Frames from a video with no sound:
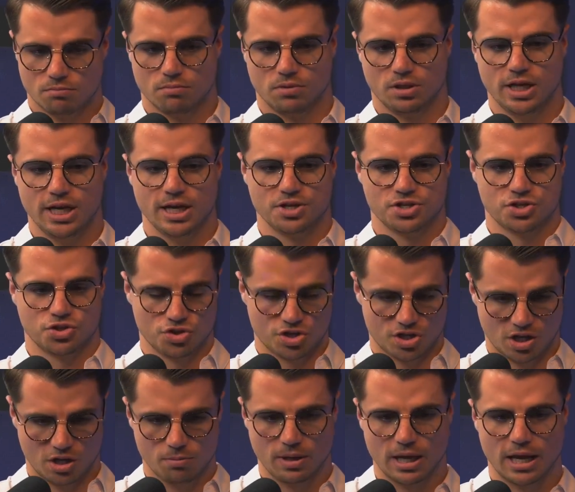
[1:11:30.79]
leads. You
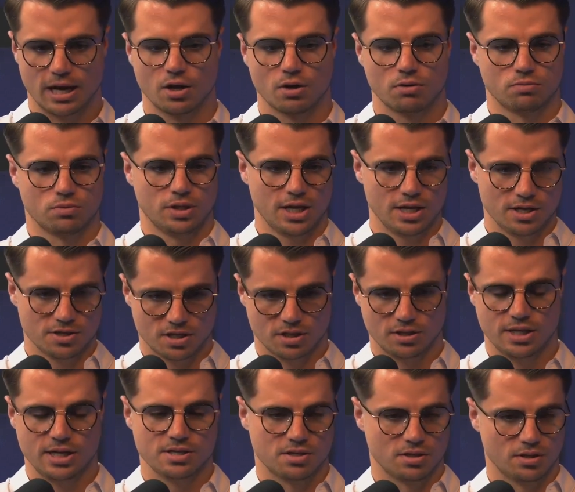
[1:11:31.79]
just keep getting leads and
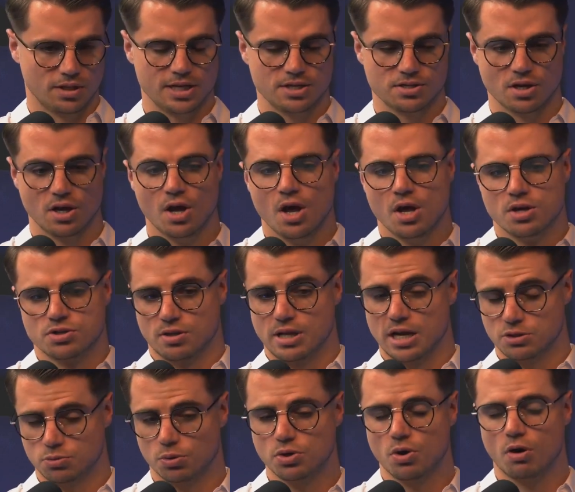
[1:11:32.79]
leads and leads. So
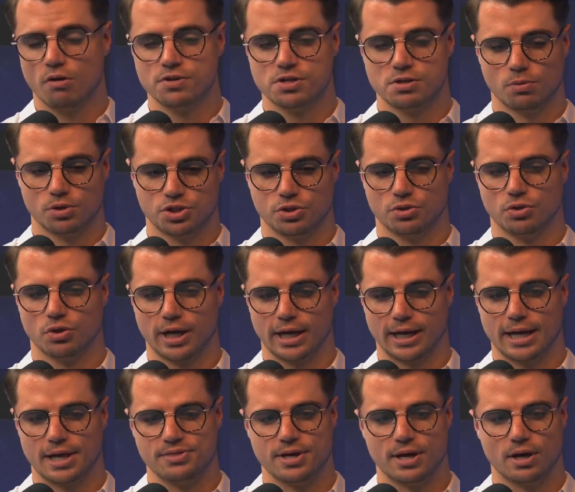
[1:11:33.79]
that's obviously what you're
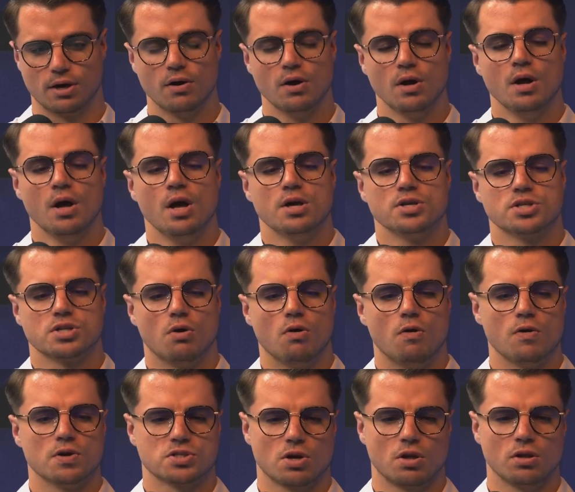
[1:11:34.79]
looking at there.
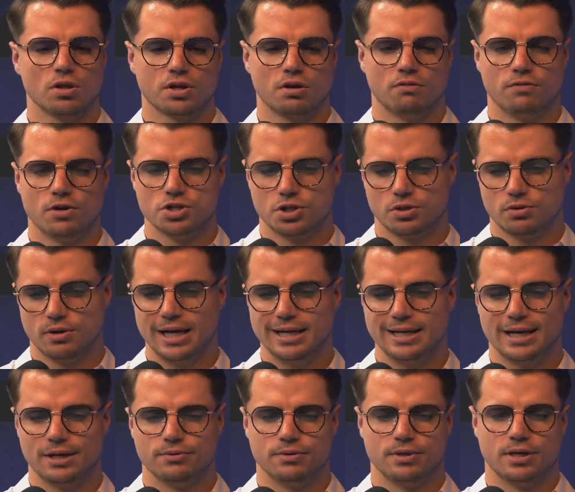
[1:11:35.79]
So a solid conversion rate
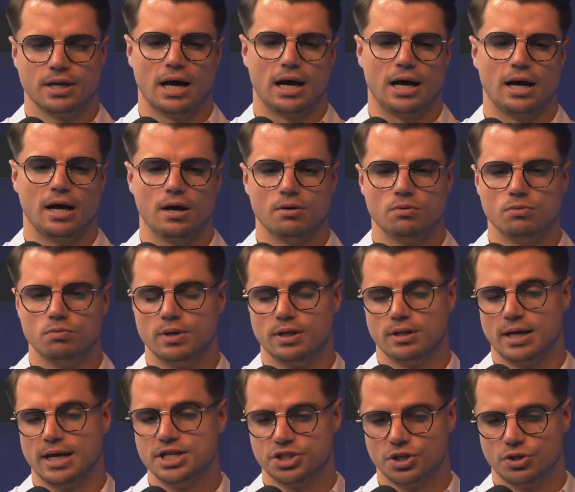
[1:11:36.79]
in
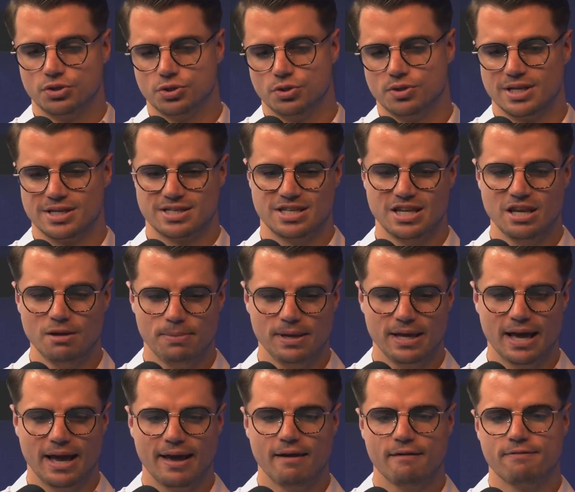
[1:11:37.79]
relation to the
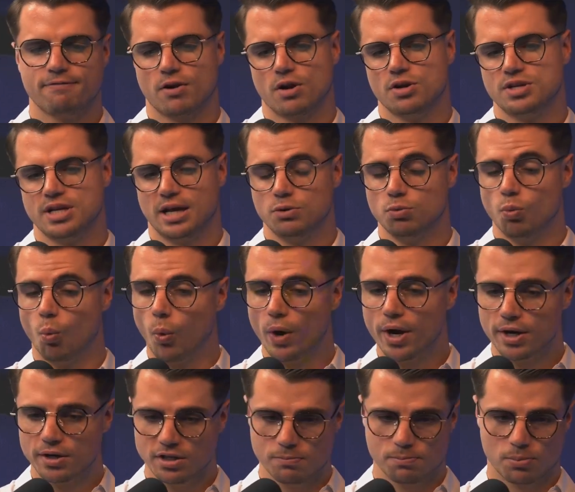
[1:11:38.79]
CPA front end,
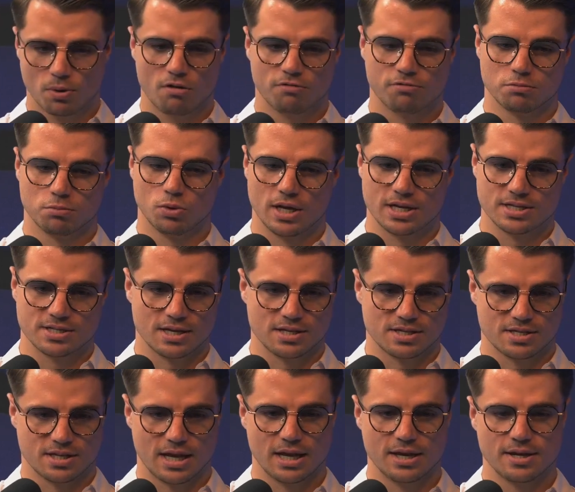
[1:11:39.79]
weirdly profitable, as I
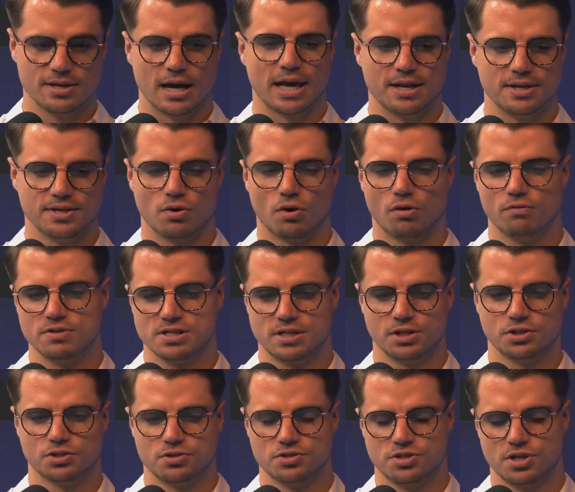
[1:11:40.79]
said, and
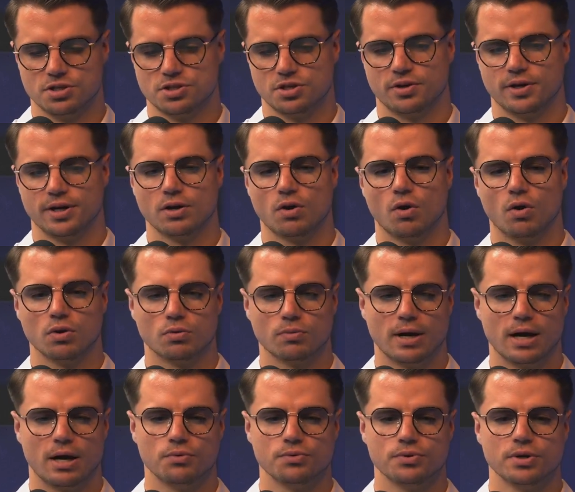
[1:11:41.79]
obviously transitioning all
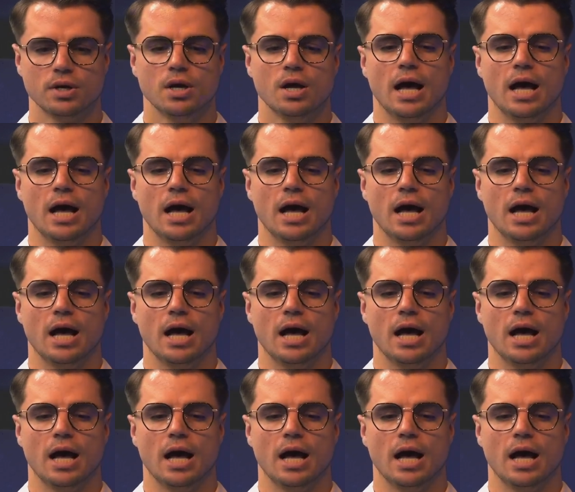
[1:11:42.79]
around,